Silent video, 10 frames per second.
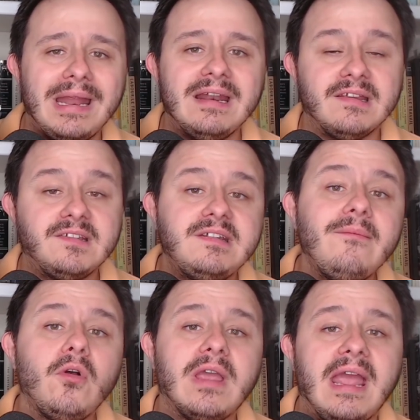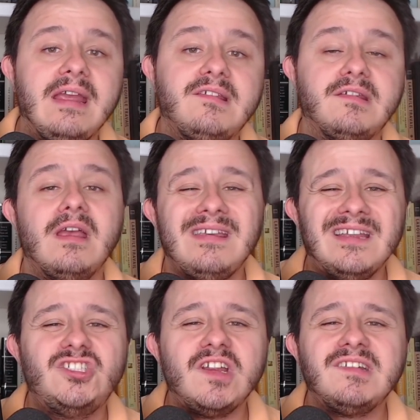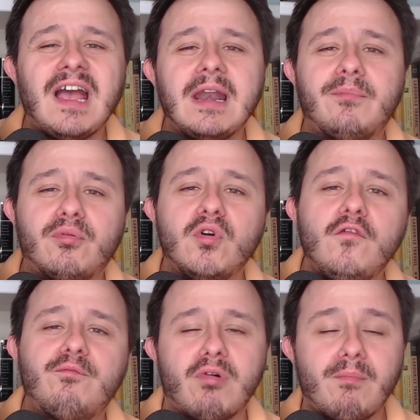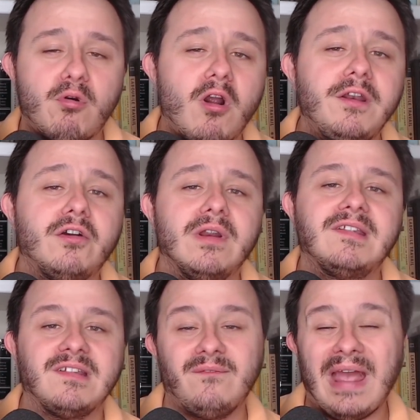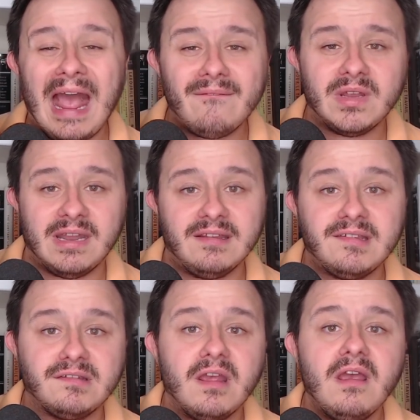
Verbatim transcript: In a civil case, you just got to prove preponderance of evidence.